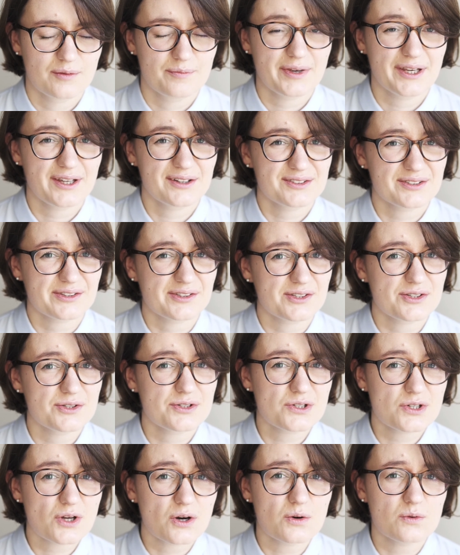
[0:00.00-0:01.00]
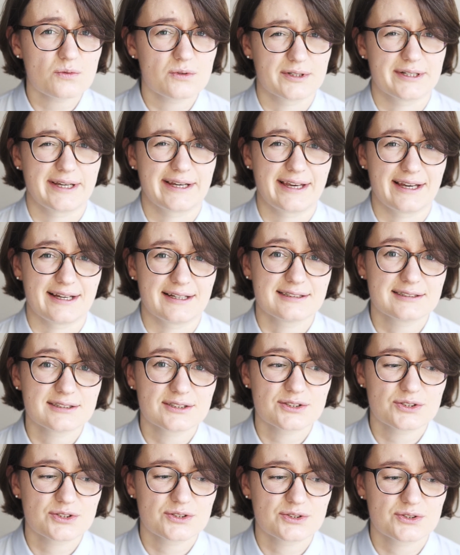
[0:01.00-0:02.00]
Because you don't want to get
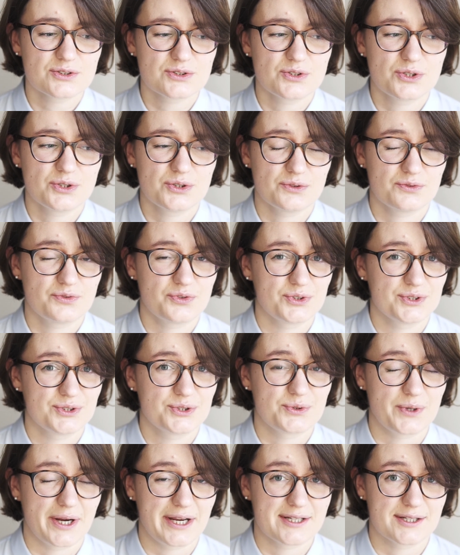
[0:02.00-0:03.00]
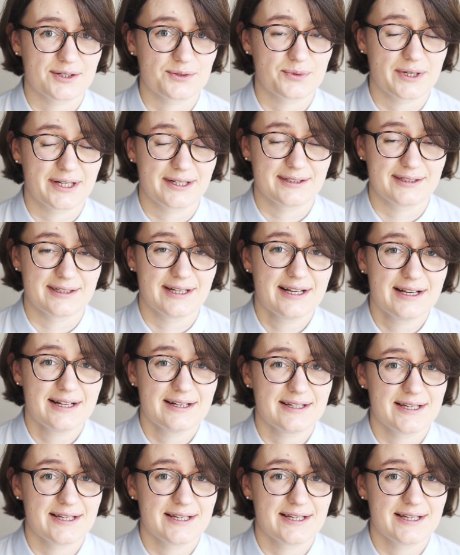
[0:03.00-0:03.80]
too frustrated when